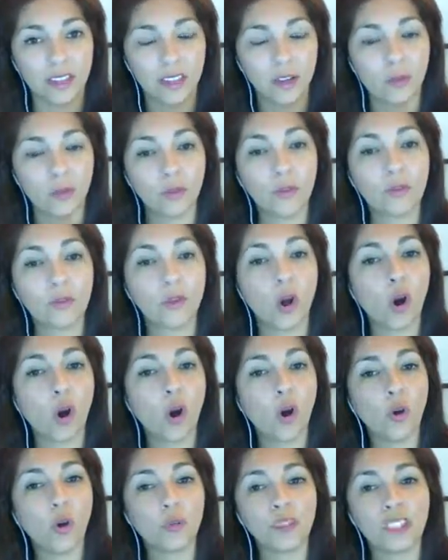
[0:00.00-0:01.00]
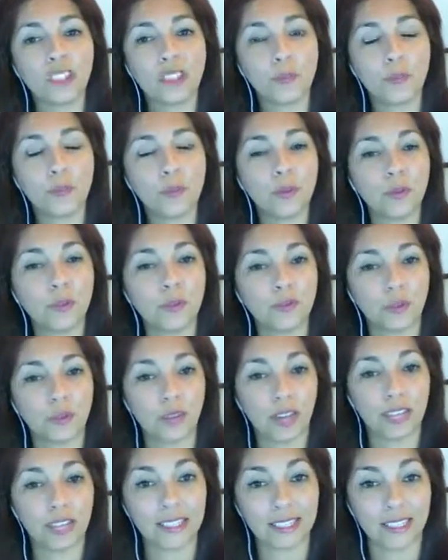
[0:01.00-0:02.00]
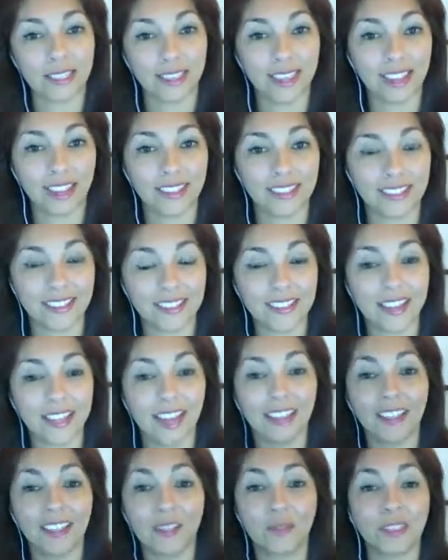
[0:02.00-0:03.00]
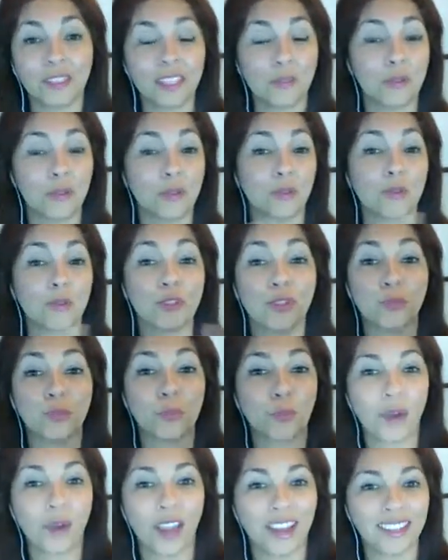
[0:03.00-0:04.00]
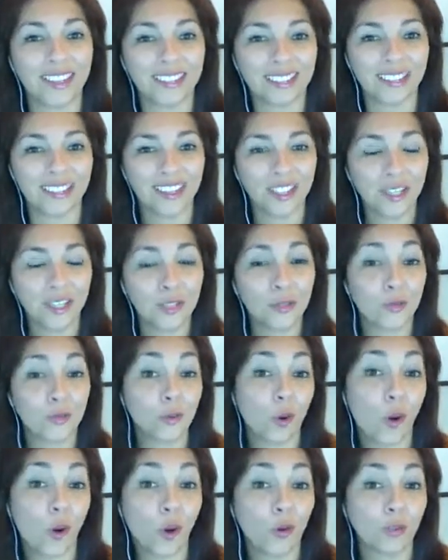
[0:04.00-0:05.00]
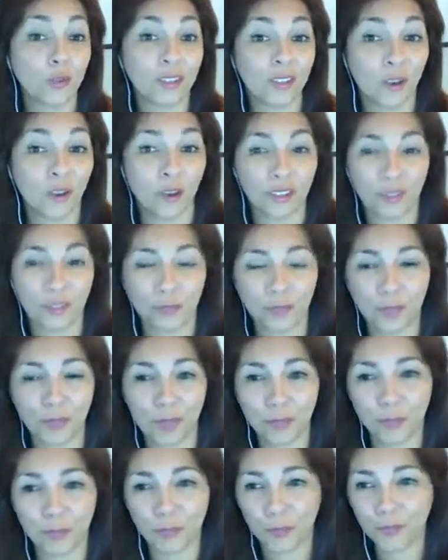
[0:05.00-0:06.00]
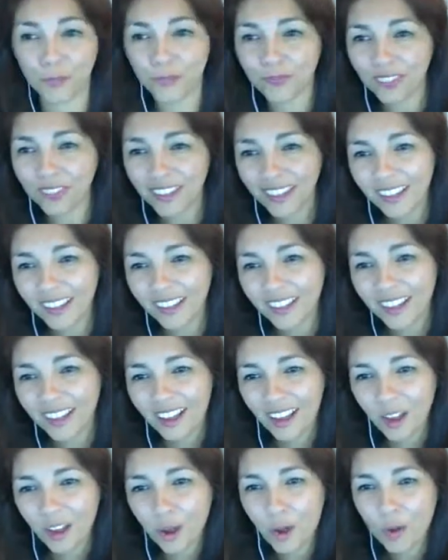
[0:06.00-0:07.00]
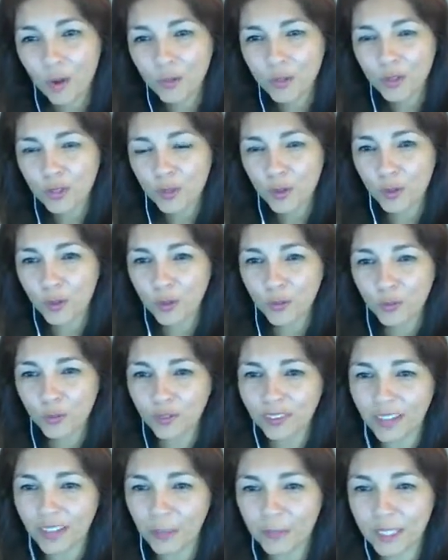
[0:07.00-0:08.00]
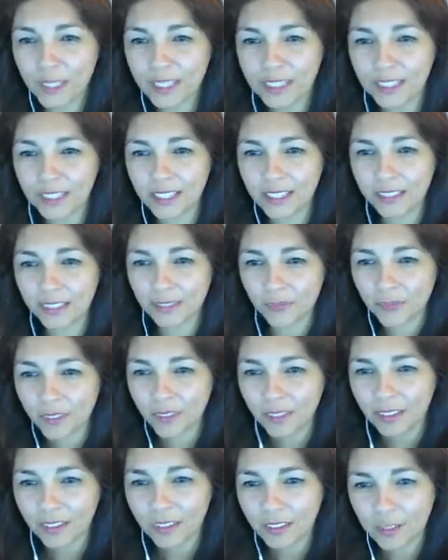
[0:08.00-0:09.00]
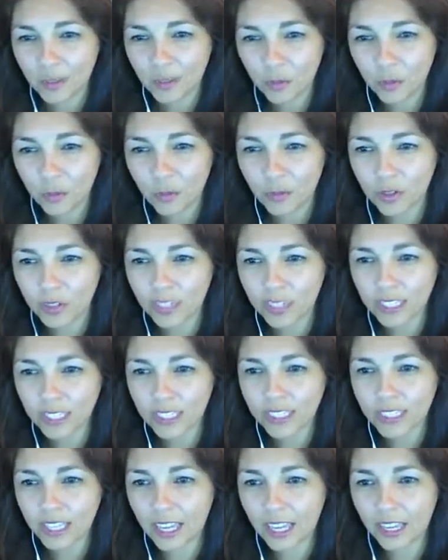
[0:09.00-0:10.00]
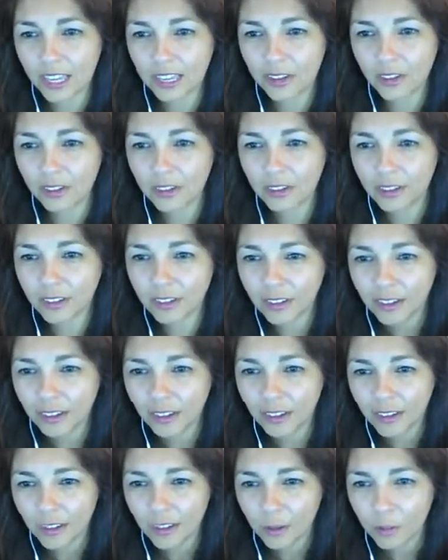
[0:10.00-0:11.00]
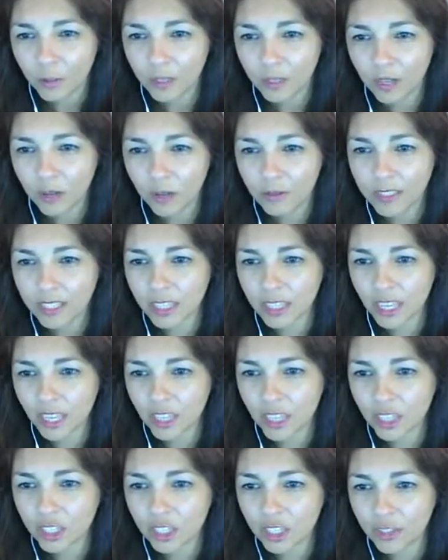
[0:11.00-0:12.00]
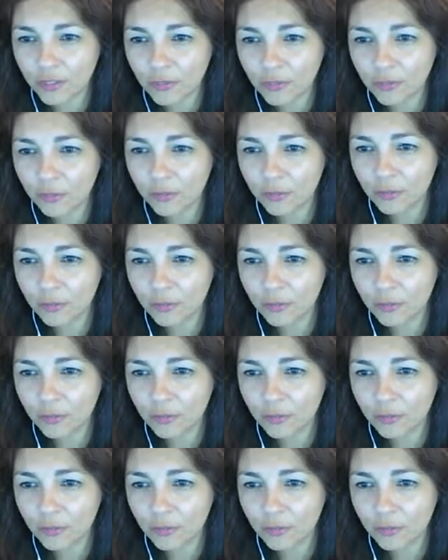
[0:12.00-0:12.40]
With all this beautiful light he has inside, he was able to spread to all the other people. Oh, so let me see. So Rudy is saying pronunciation,